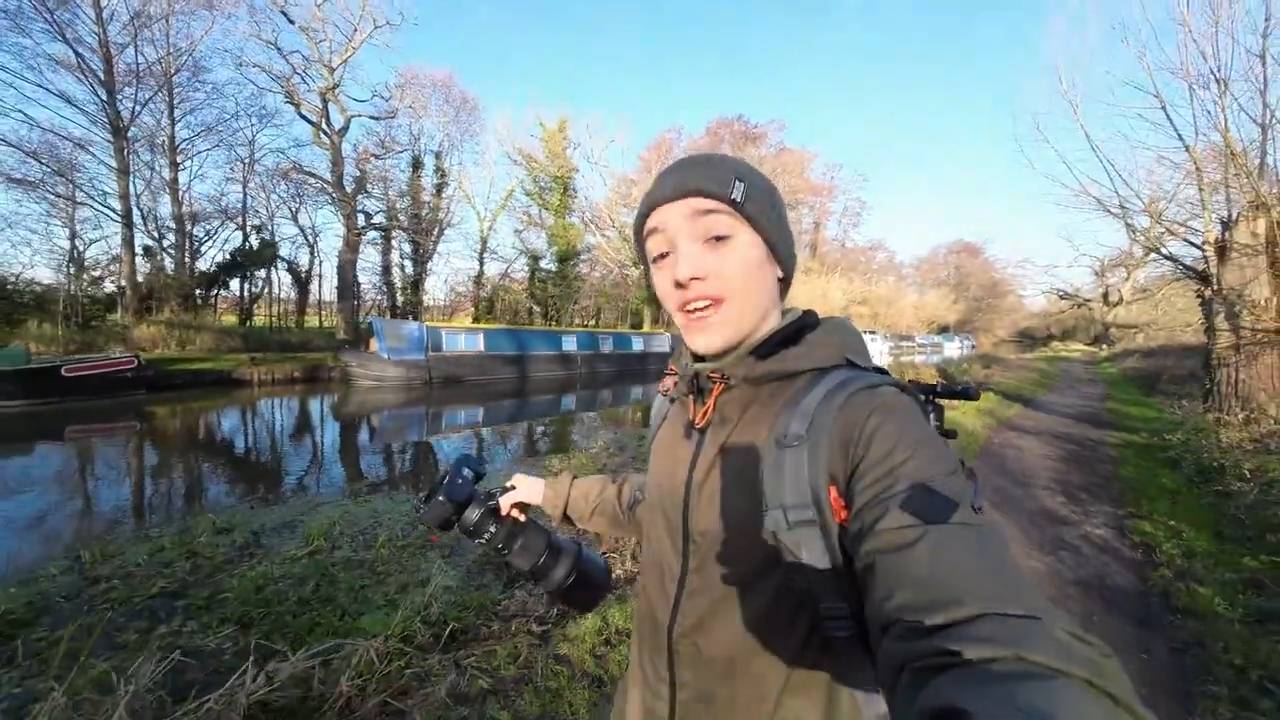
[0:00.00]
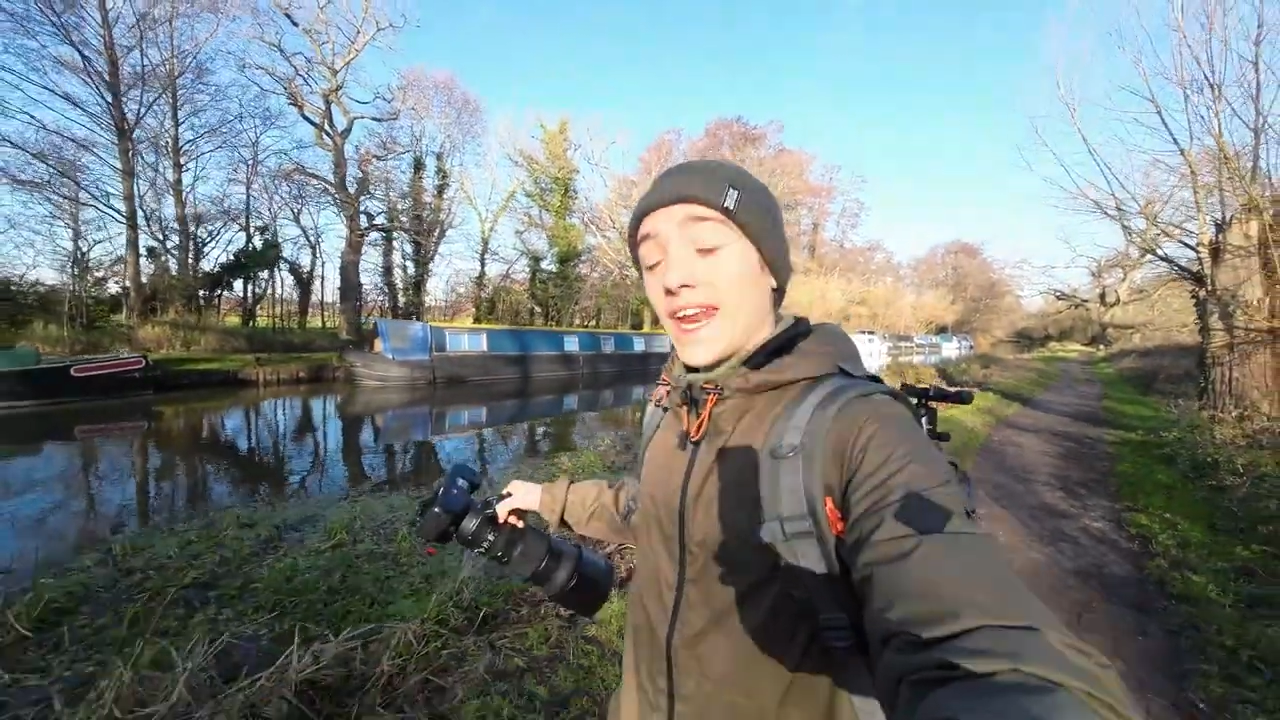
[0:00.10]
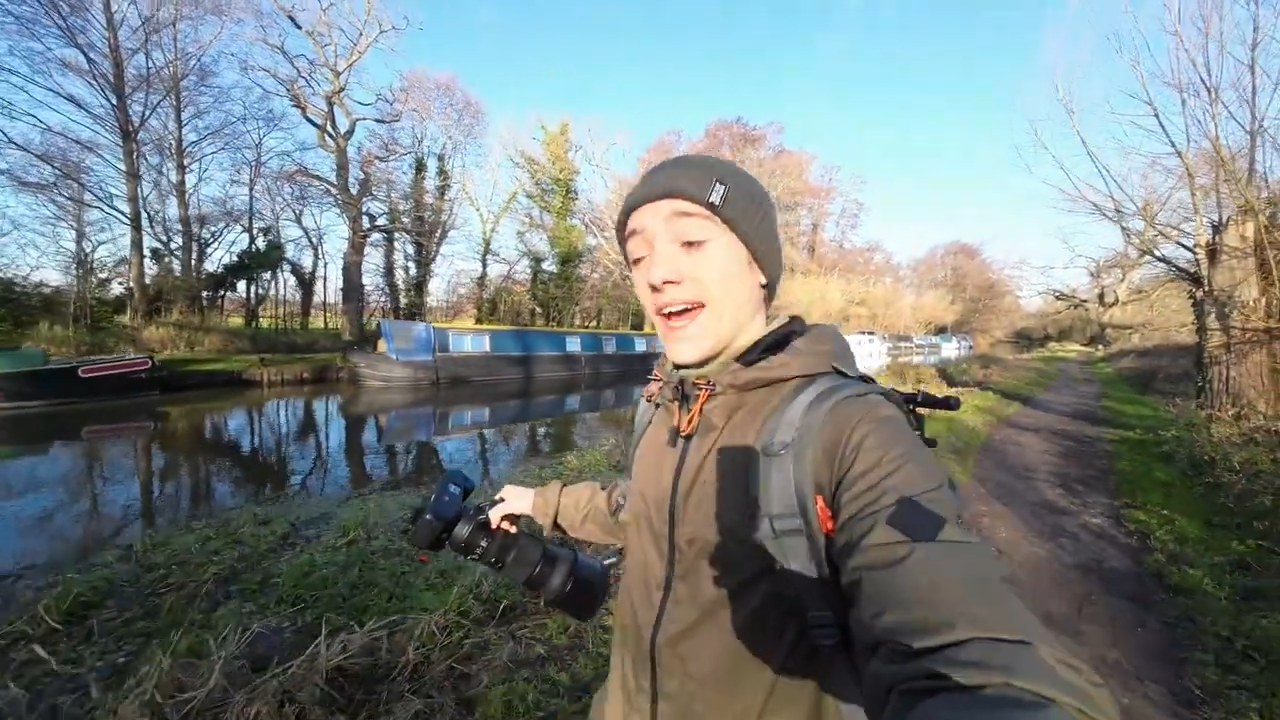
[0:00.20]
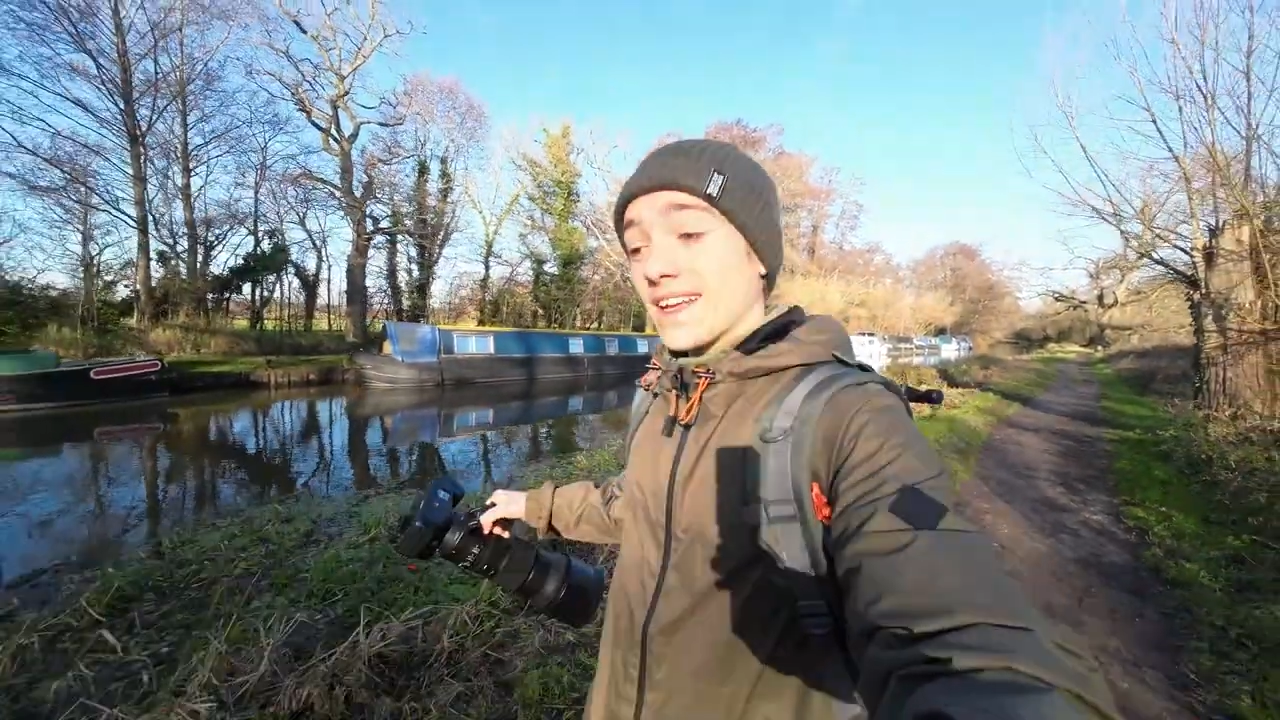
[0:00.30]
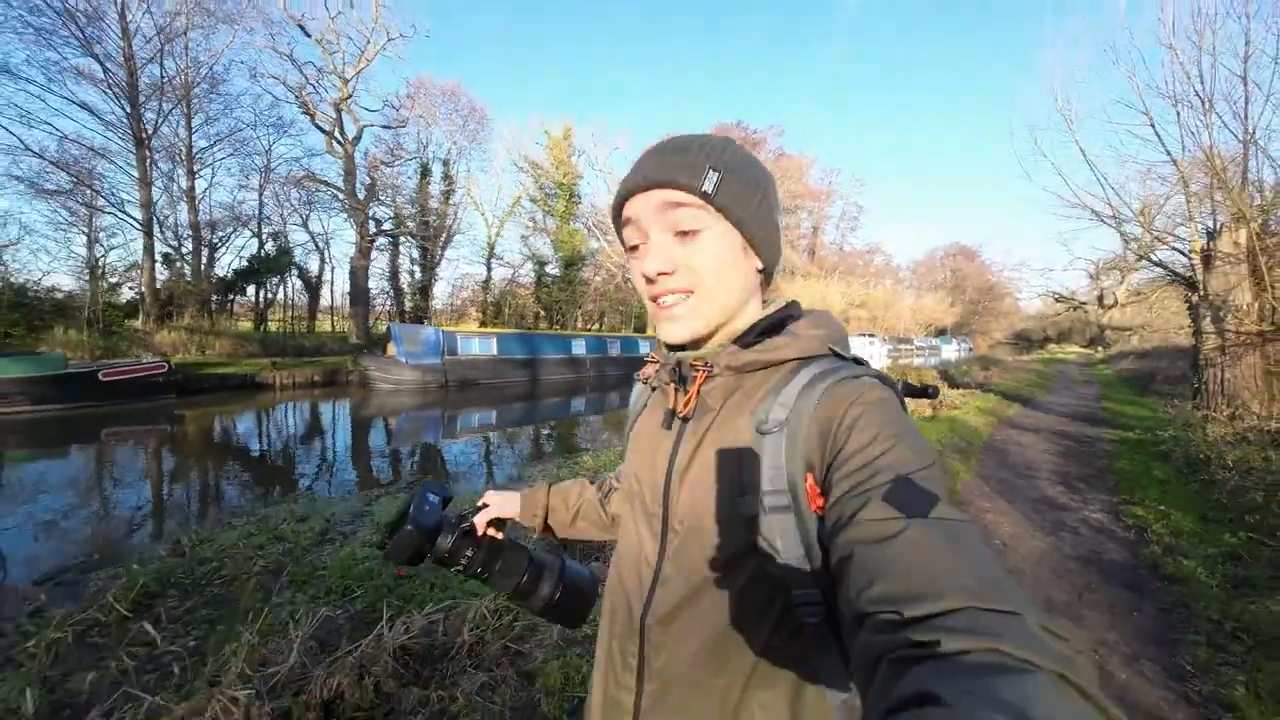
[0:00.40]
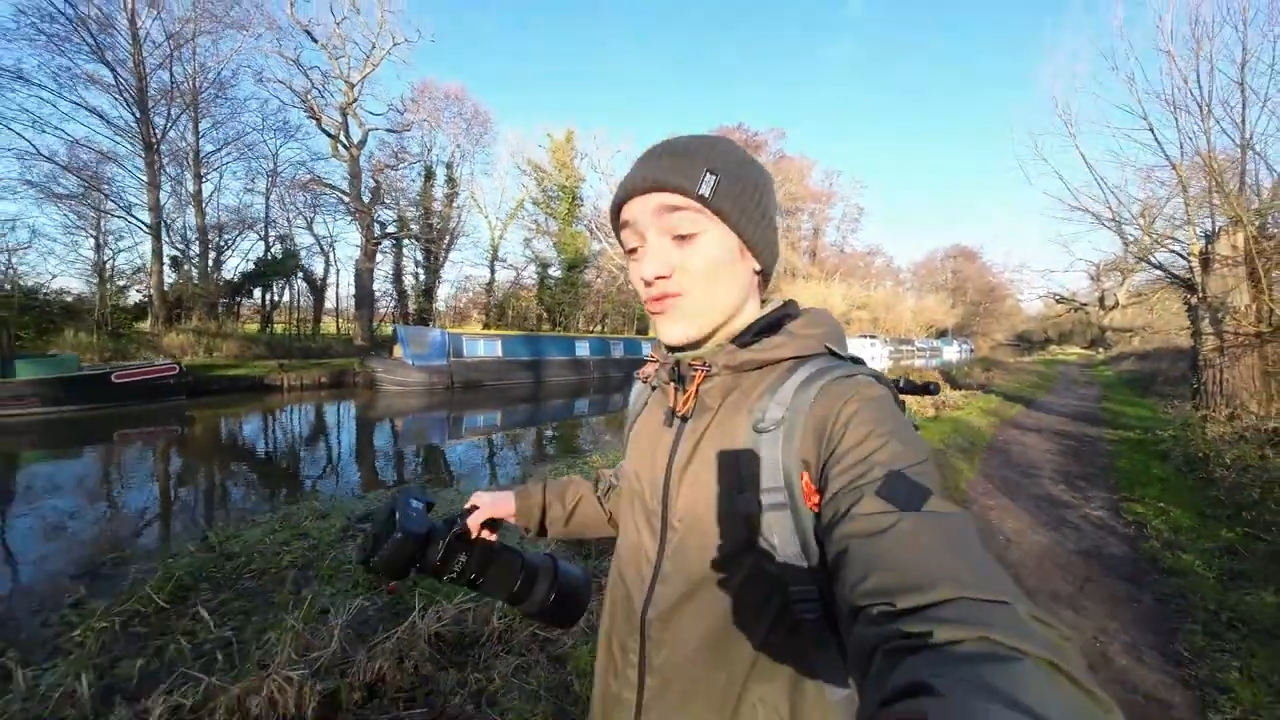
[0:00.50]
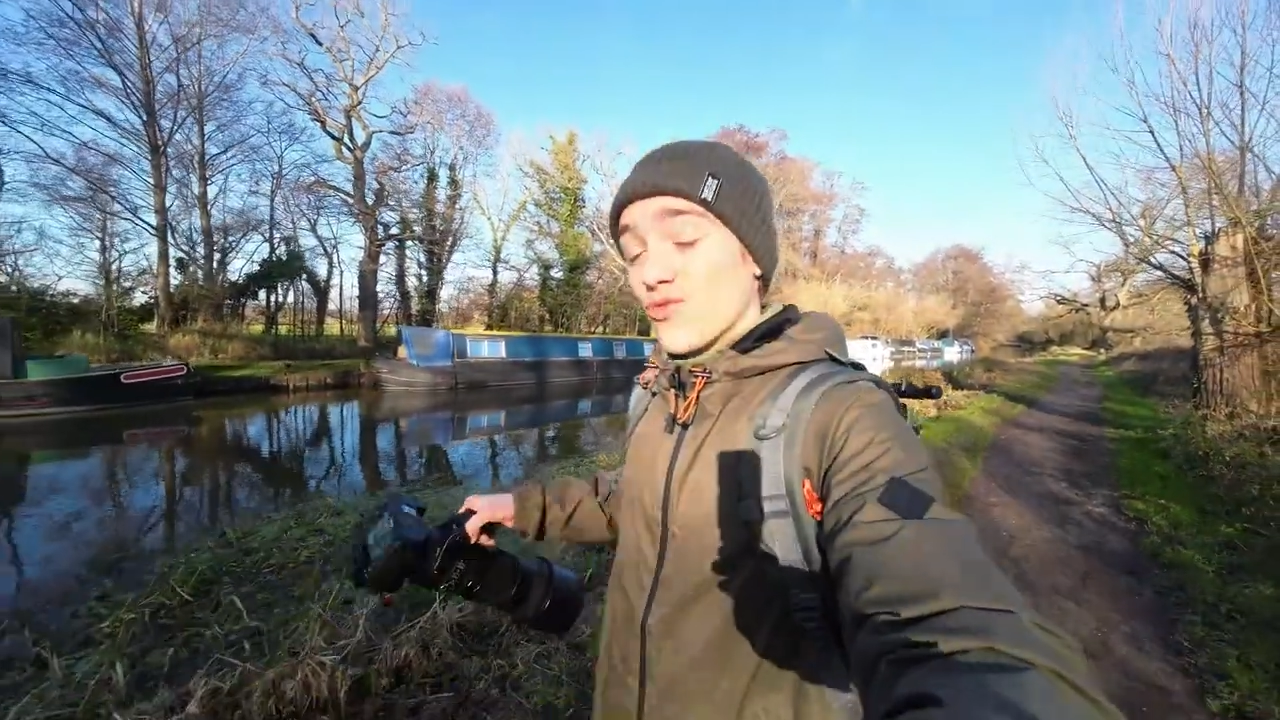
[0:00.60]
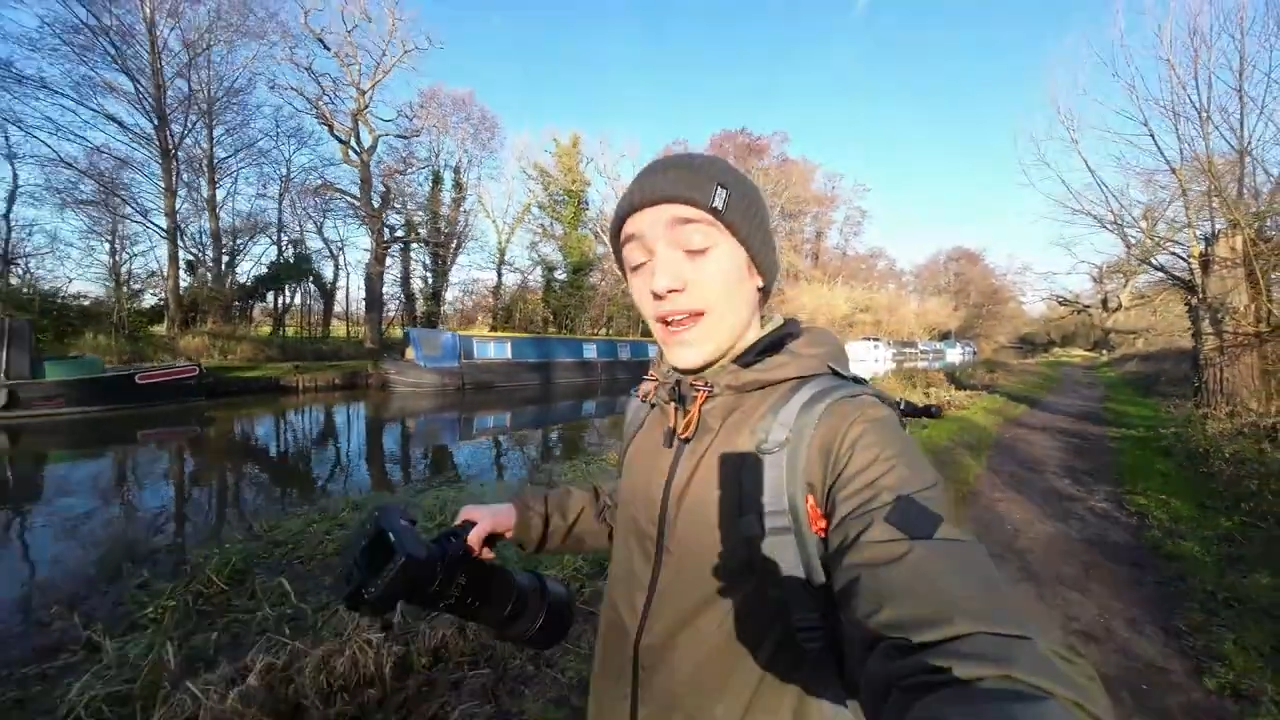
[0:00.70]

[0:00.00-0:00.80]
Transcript: the canal is